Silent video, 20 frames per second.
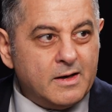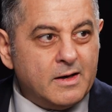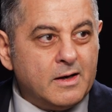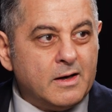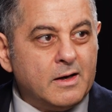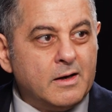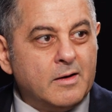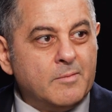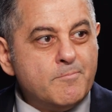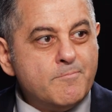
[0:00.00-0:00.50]

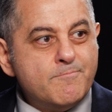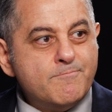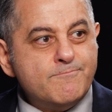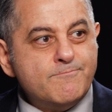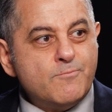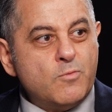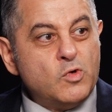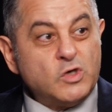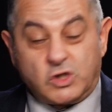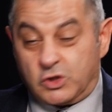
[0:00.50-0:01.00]

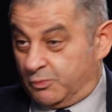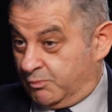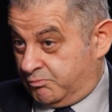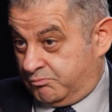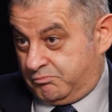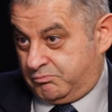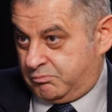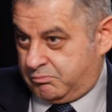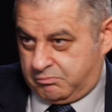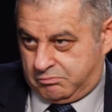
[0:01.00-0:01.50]
which
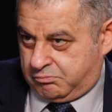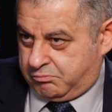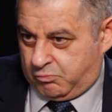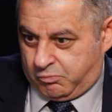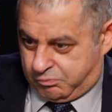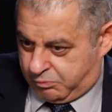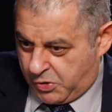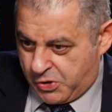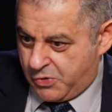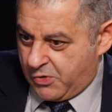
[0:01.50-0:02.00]

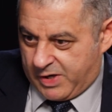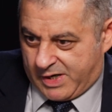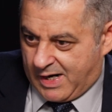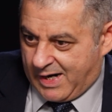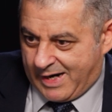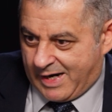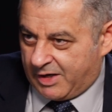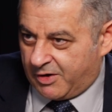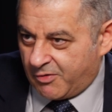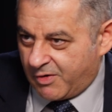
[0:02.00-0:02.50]
you and
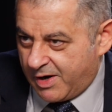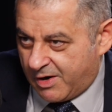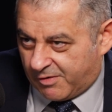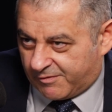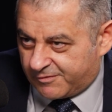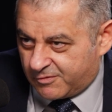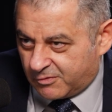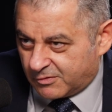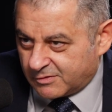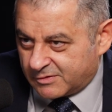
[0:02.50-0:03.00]
I agree,
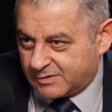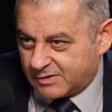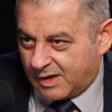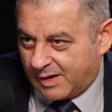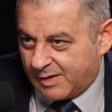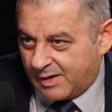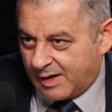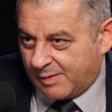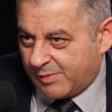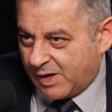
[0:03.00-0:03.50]
of course,
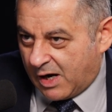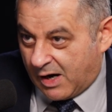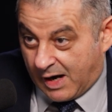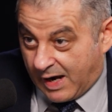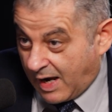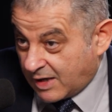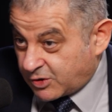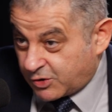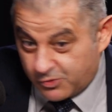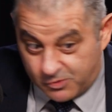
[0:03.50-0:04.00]
about,
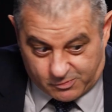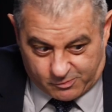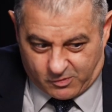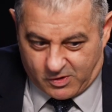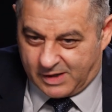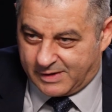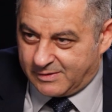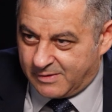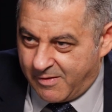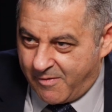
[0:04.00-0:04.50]
I assume, right?